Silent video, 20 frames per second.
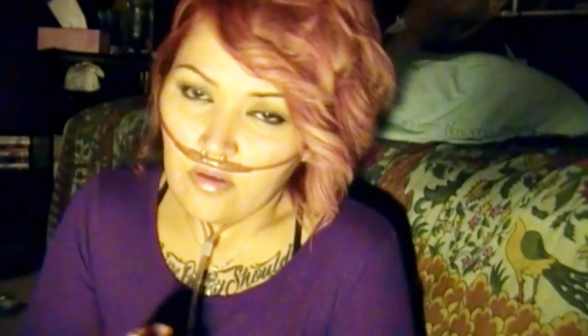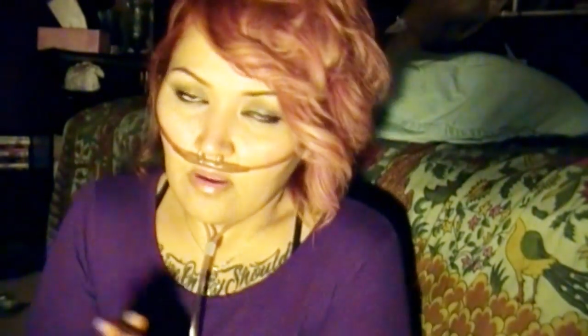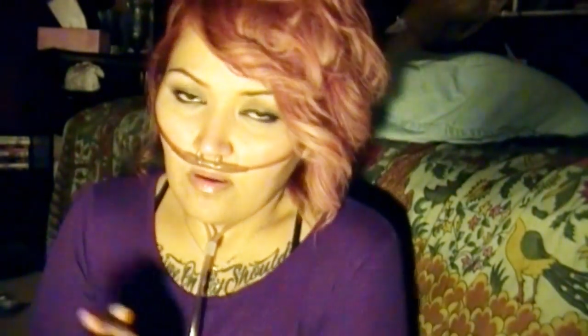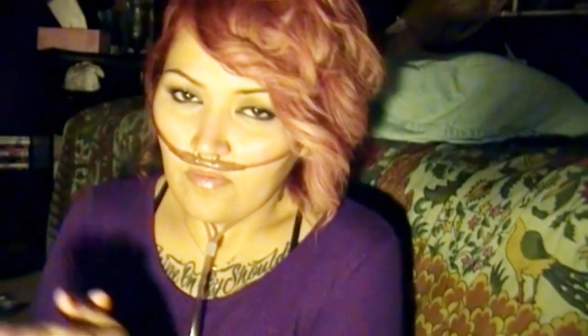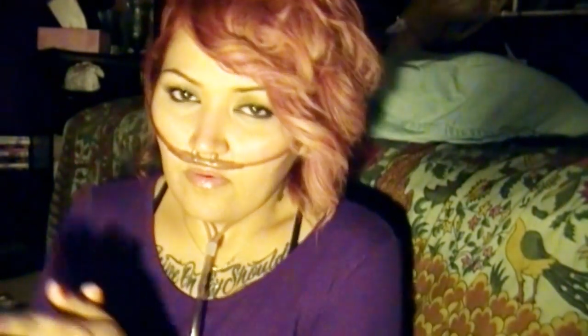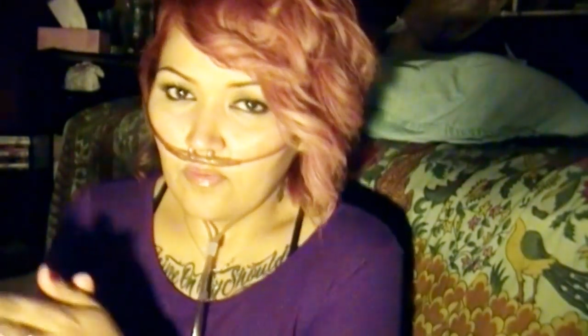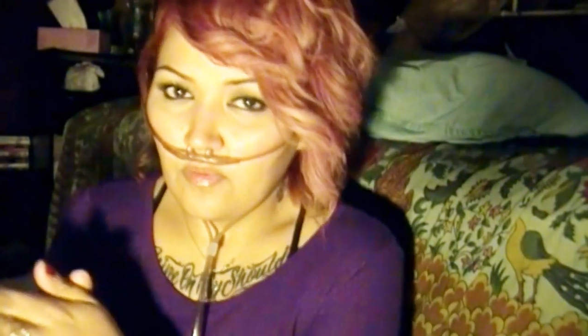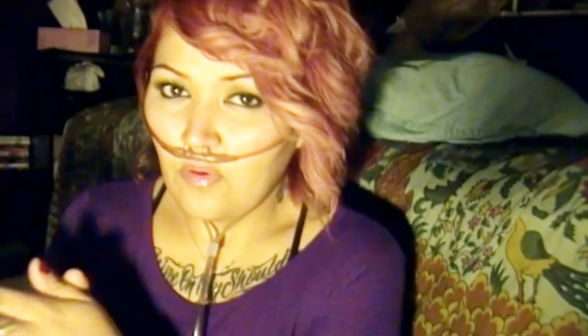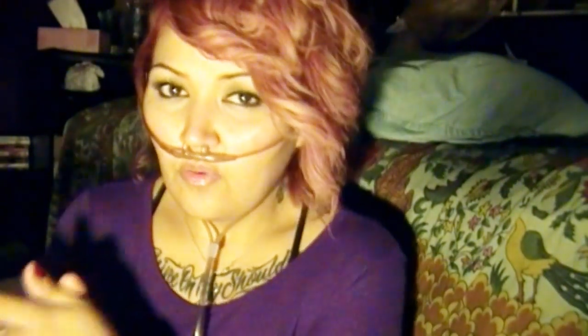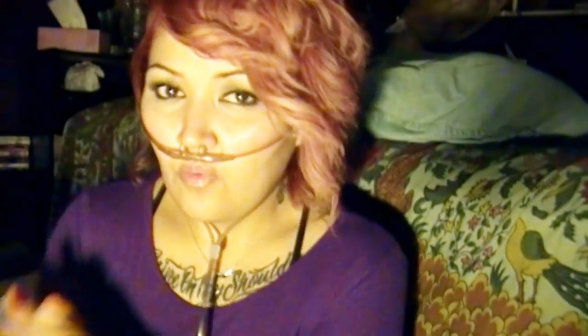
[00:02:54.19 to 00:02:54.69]

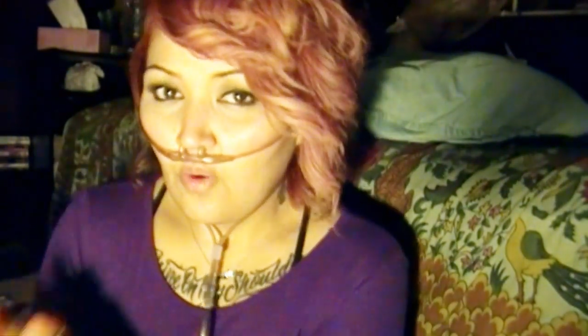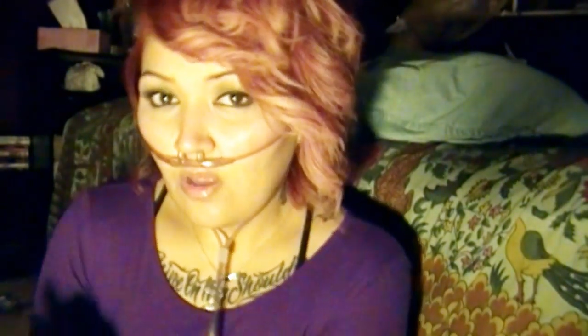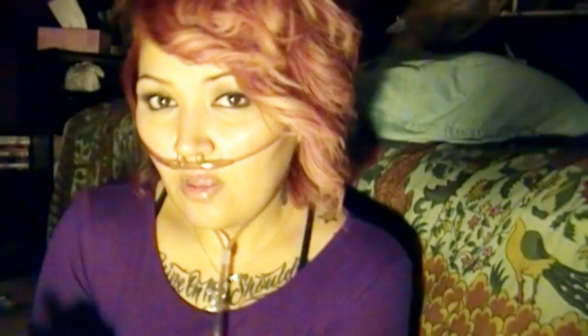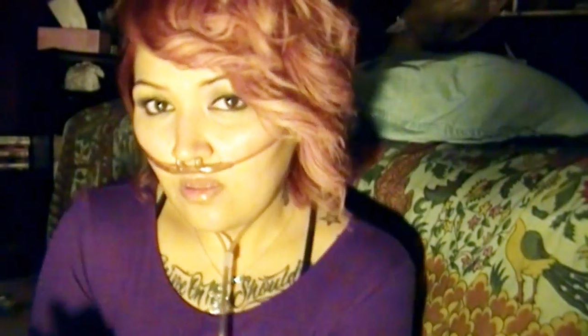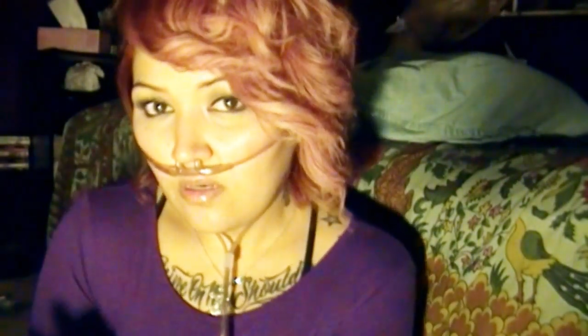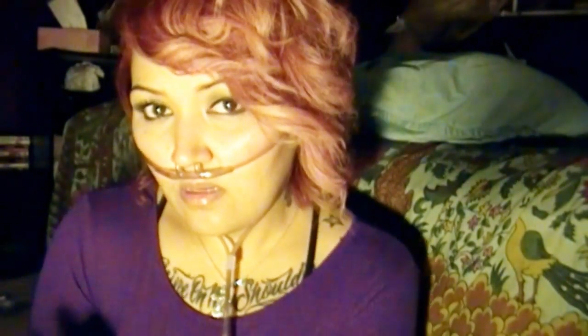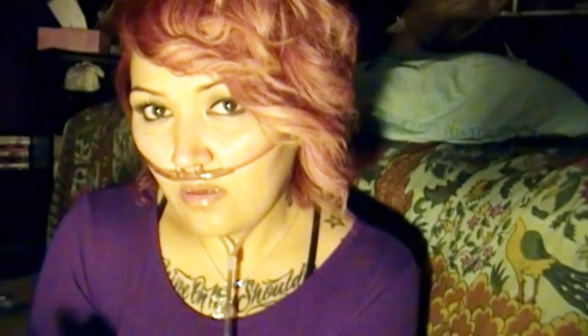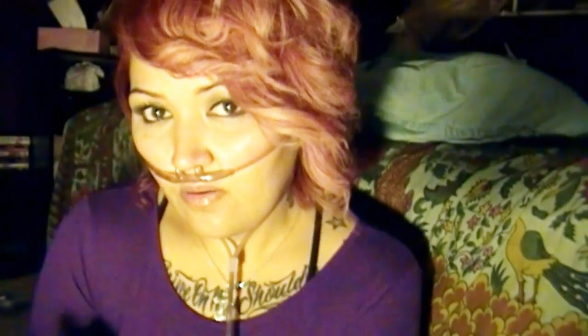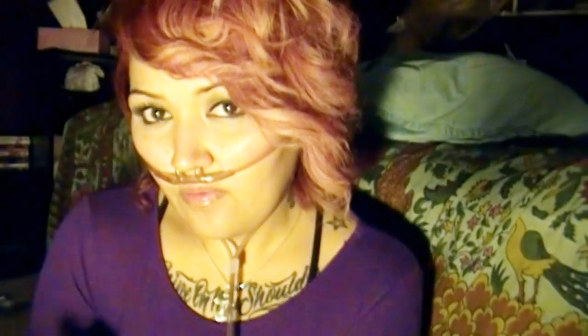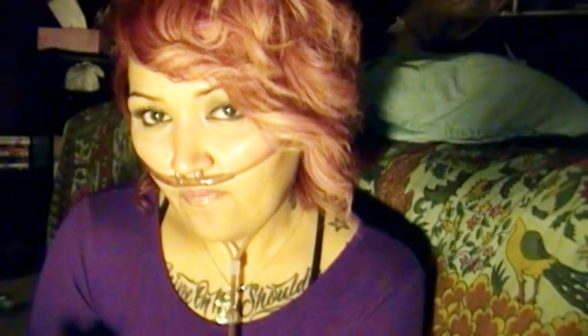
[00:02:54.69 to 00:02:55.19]
but then you have to be
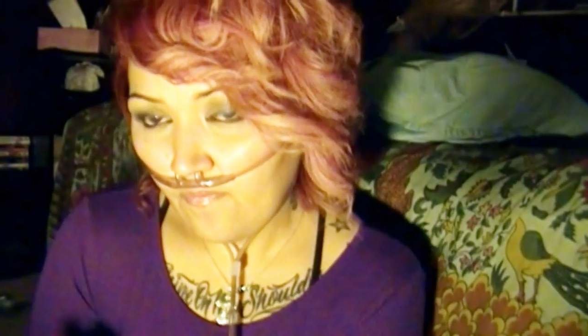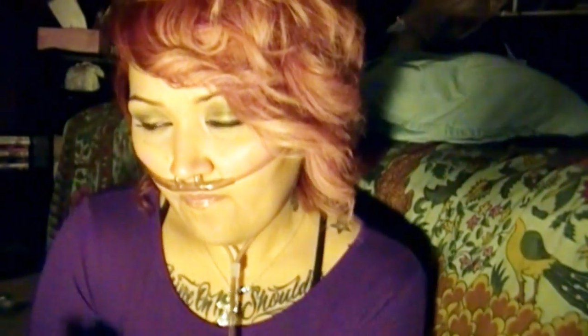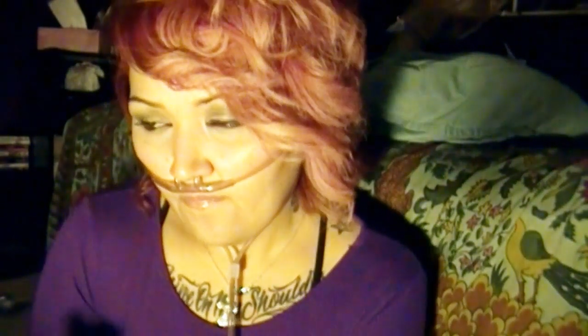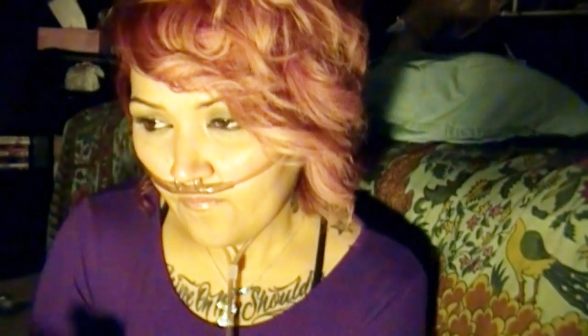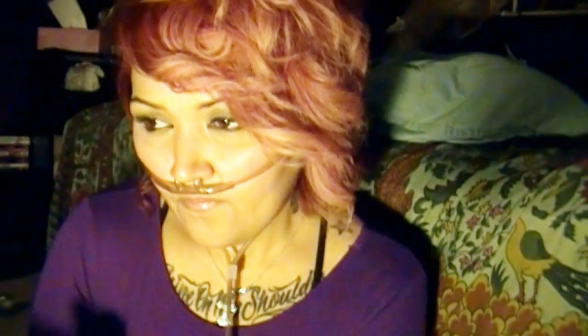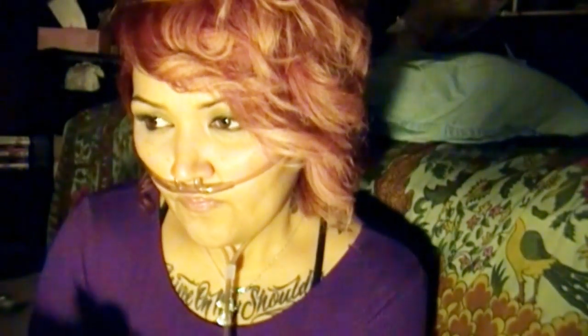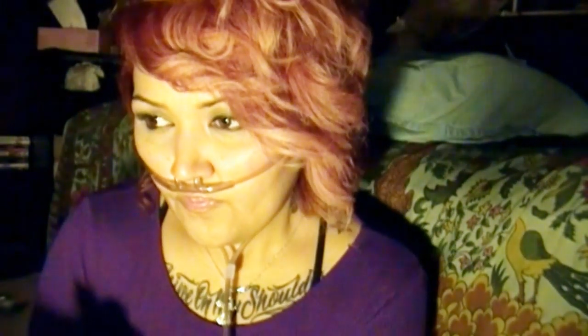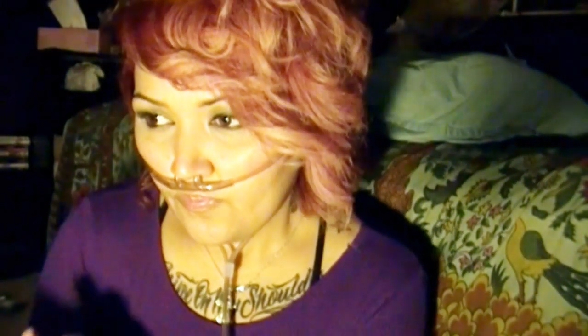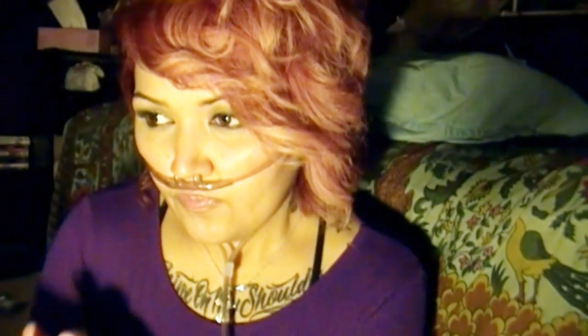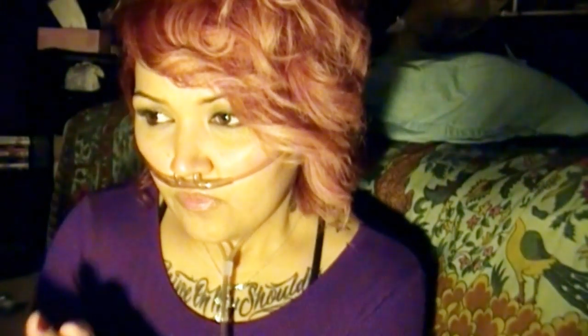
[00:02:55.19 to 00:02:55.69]
well
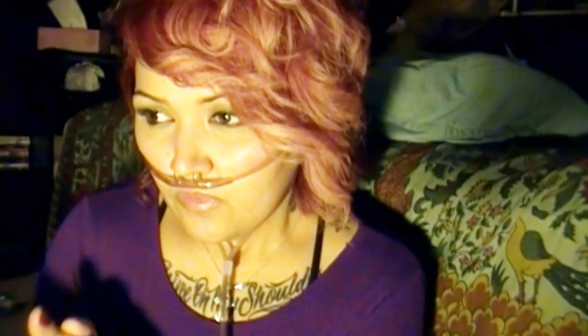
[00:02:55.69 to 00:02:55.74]
enough